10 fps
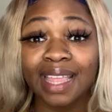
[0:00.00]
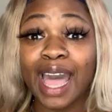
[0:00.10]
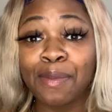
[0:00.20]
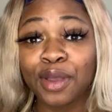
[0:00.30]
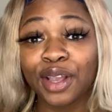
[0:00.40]

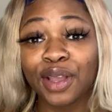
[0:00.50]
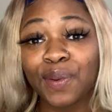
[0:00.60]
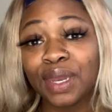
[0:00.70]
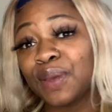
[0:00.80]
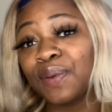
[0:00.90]
I'm your girl
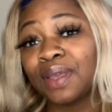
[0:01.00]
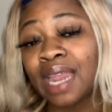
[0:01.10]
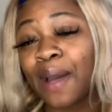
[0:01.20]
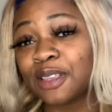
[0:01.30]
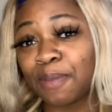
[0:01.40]
Gwinny Gwinn.
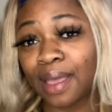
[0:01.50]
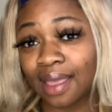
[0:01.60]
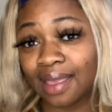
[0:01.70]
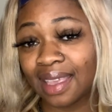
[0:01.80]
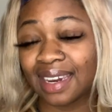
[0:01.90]
I was back
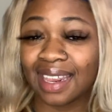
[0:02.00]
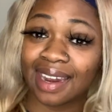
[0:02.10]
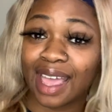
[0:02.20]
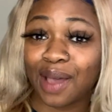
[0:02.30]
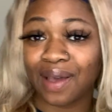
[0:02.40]
again, and
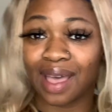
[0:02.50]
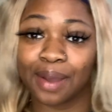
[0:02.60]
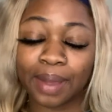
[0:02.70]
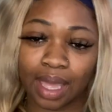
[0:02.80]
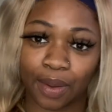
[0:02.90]
now
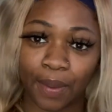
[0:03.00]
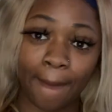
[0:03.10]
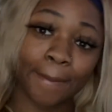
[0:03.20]
I'm out.